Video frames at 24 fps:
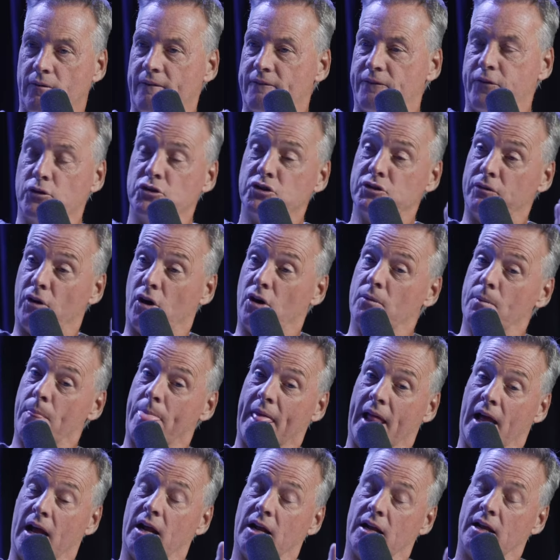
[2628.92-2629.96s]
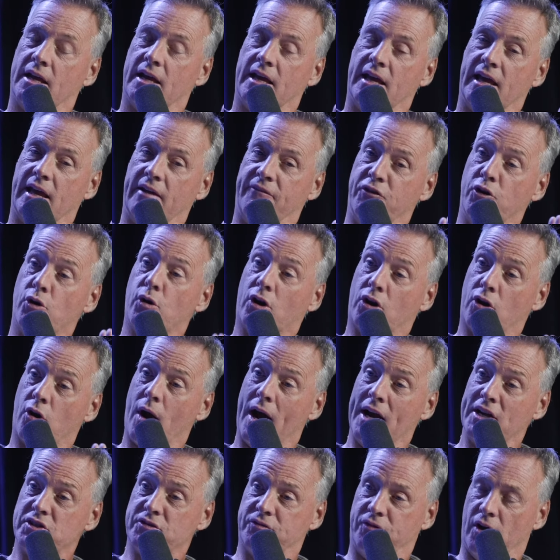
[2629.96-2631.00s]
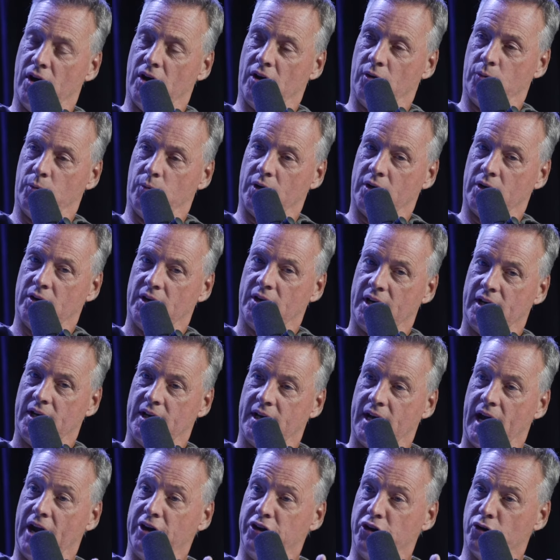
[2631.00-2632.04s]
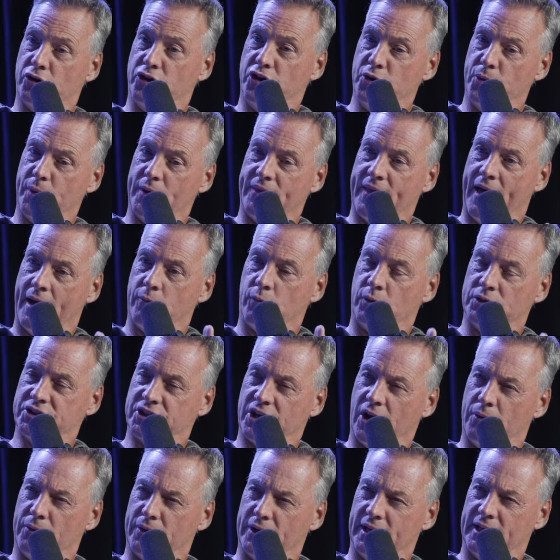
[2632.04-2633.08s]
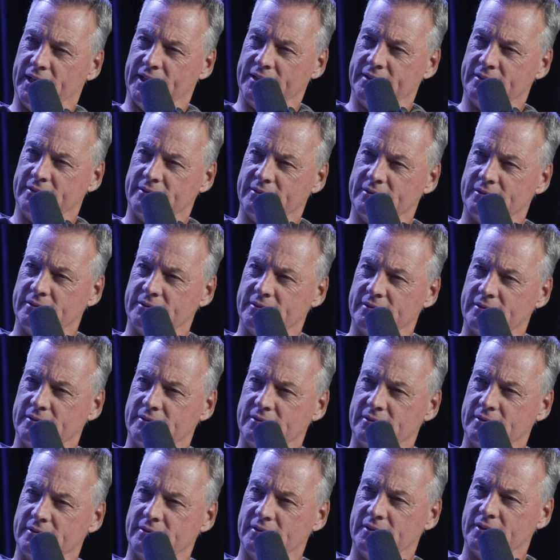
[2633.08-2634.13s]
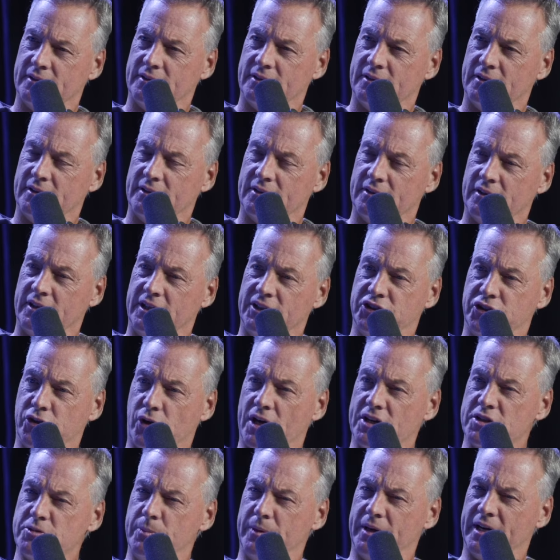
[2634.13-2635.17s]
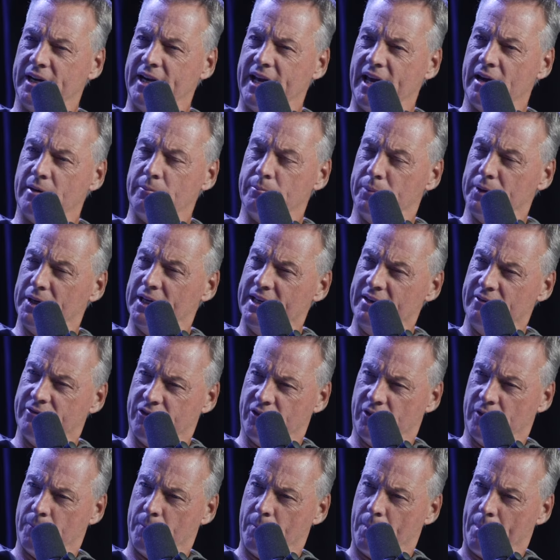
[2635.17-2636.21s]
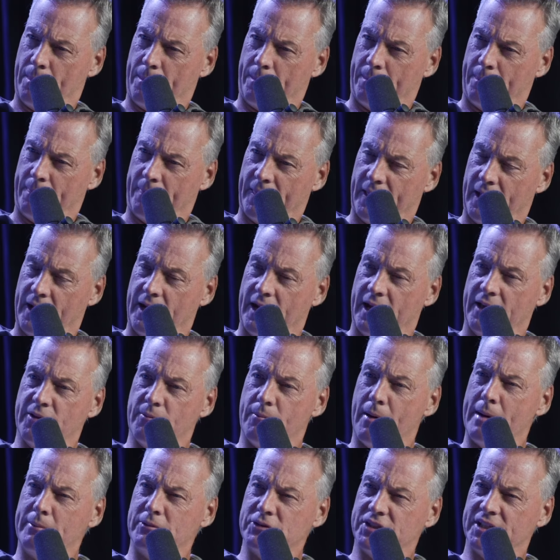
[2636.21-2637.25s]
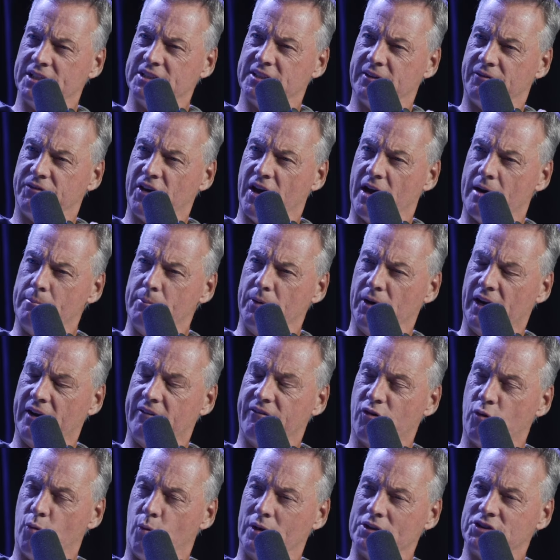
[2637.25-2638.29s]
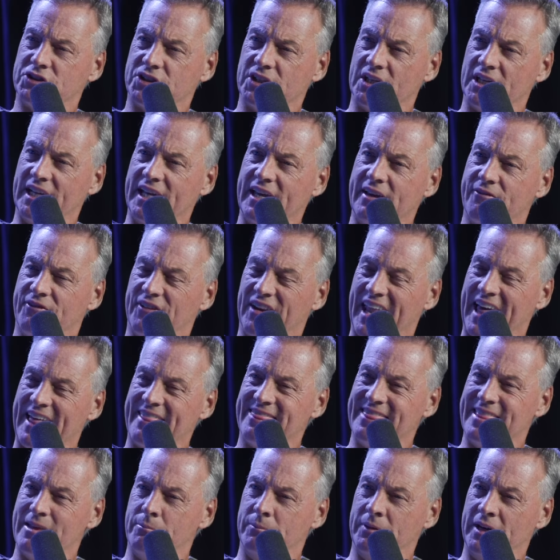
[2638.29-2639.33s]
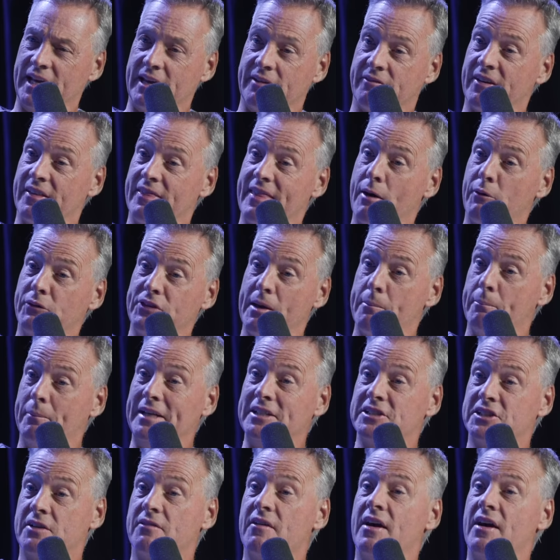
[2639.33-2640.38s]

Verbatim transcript: first of all, if you're a Christ follower and mm-hmm. you're doing that, what's going on? Mm -hmm. Is your husband an unbeliever? And the Bible says if the unbeliever wants to leave, let them leave. And that, what that means is